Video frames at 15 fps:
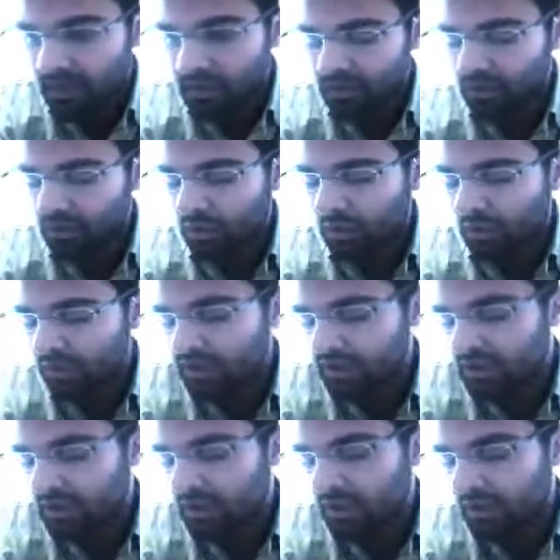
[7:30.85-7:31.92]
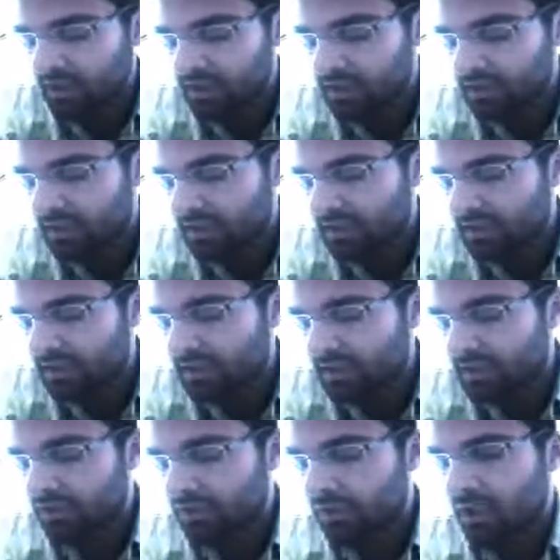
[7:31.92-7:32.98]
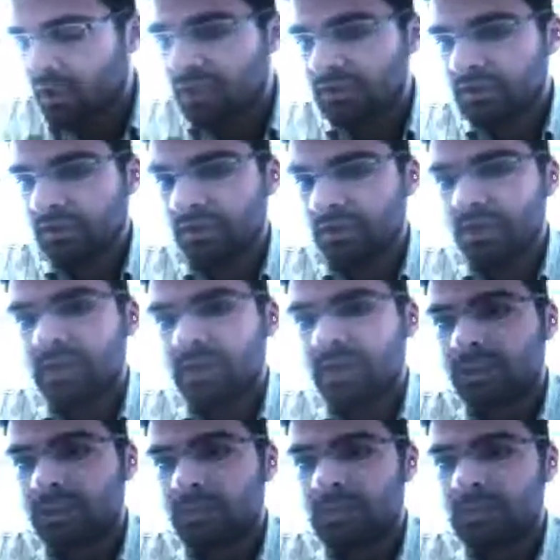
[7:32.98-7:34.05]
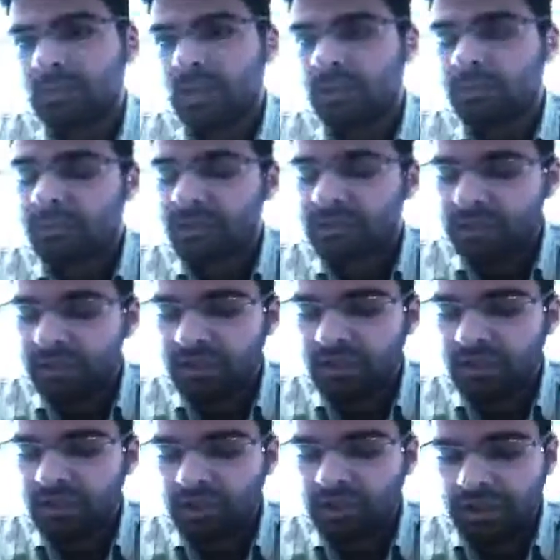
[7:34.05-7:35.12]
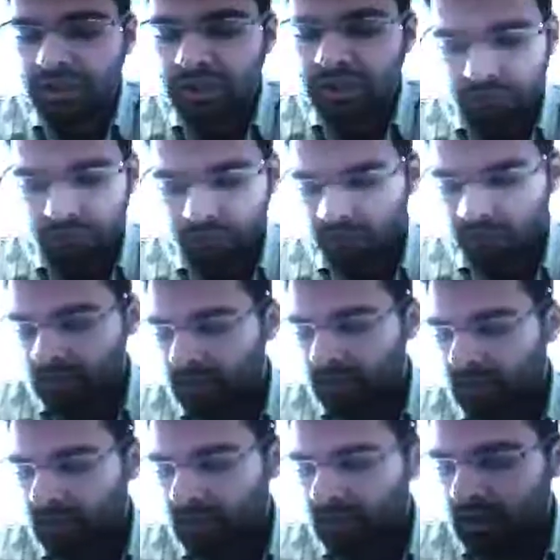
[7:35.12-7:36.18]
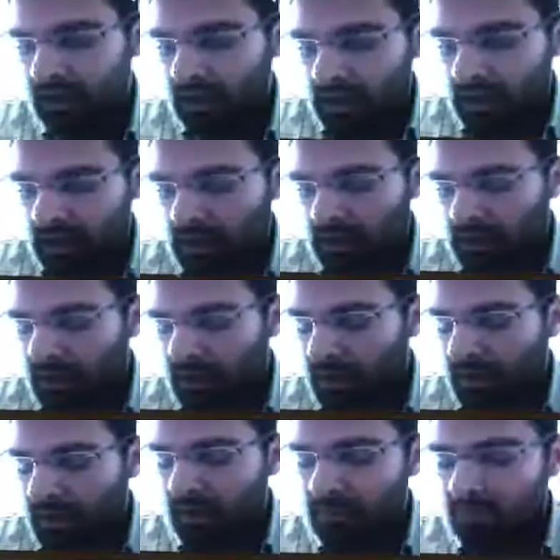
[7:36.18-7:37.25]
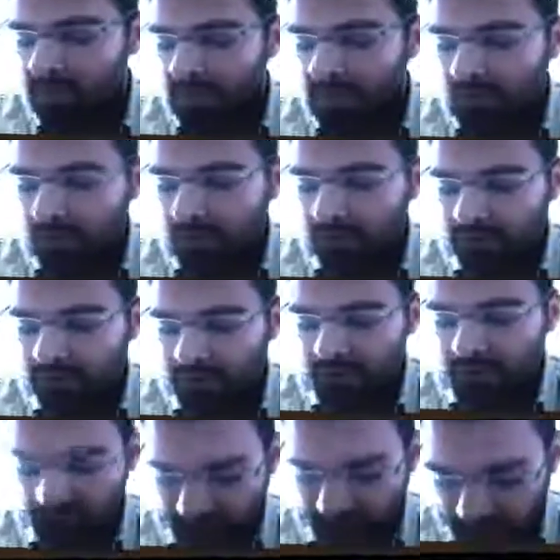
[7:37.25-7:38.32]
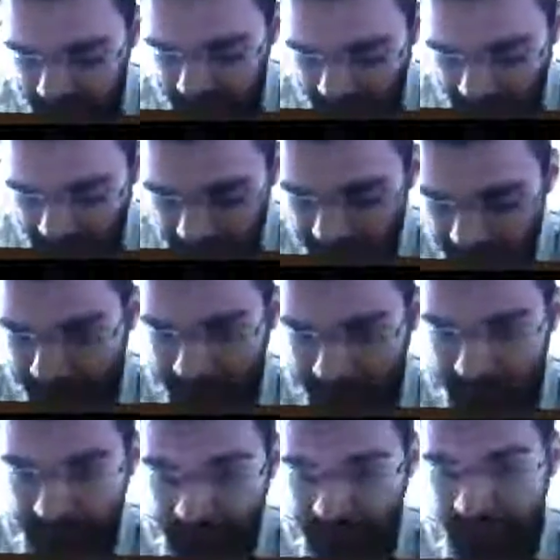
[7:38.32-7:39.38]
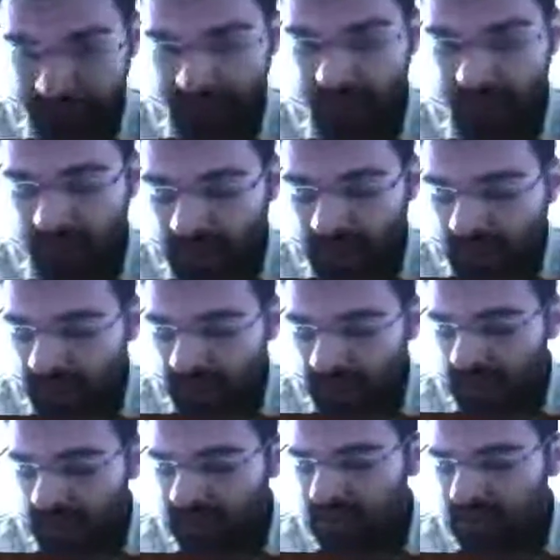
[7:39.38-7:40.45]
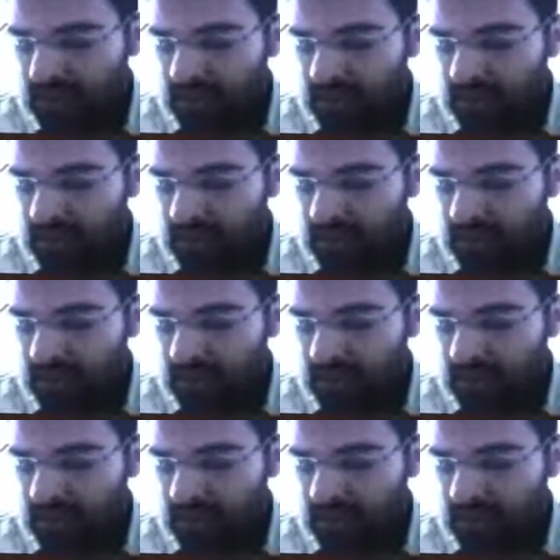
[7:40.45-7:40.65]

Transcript: So this whole idea started in 2003. It was one business unit of one company called Virtual Trip, and